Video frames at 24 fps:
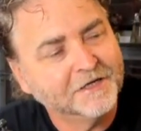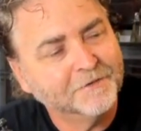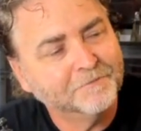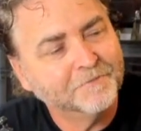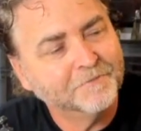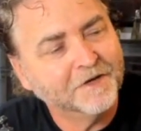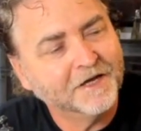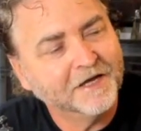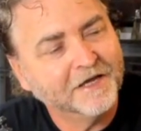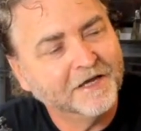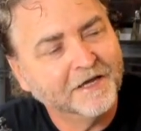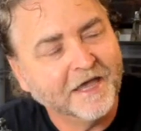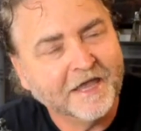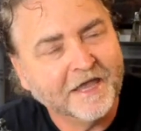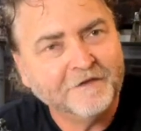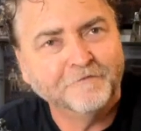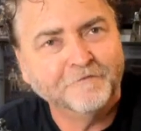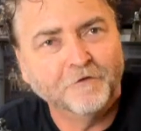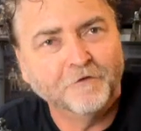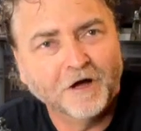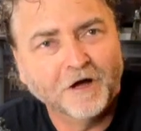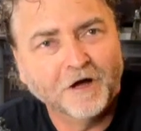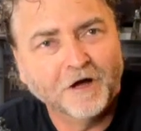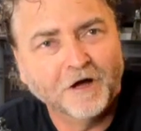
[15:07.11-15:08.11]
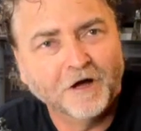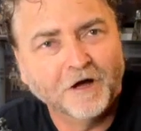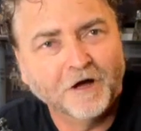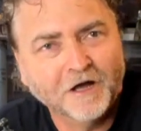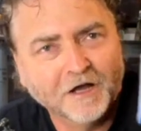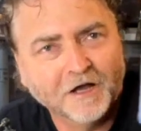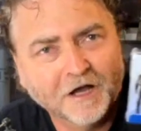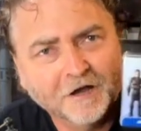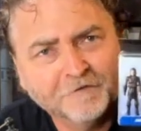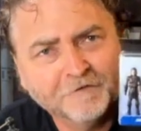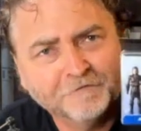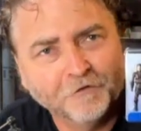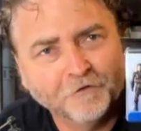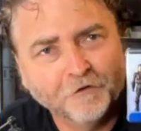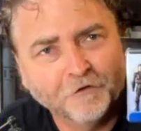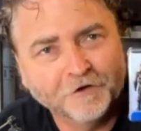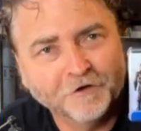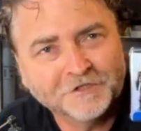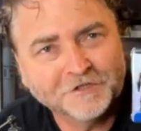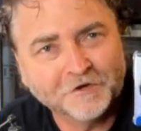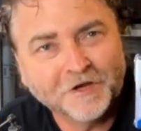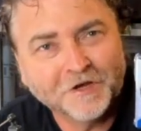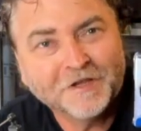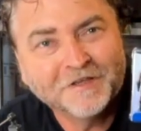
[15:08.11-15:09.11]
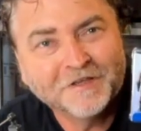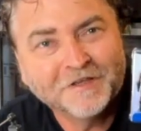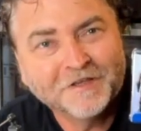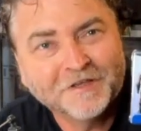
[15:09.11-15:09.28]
R4. Sorry.